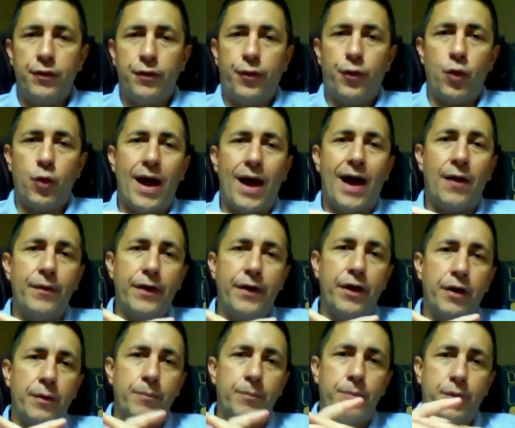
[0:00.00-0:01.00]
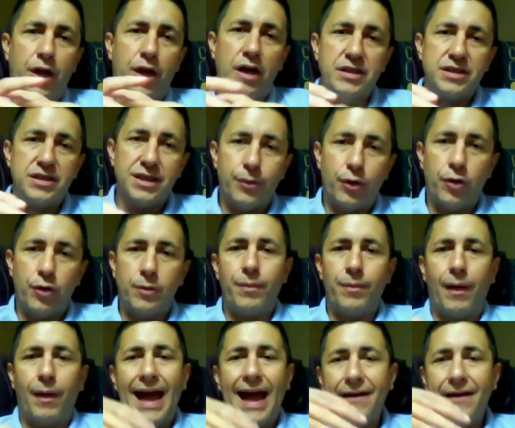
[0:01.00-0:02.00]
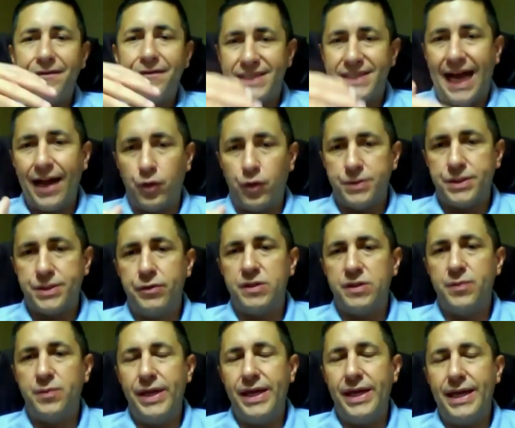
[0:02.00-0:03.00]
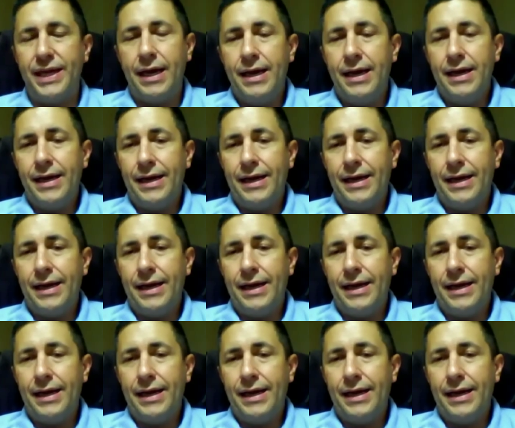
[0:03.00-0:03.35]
throughout their customer life cycle, so to speak,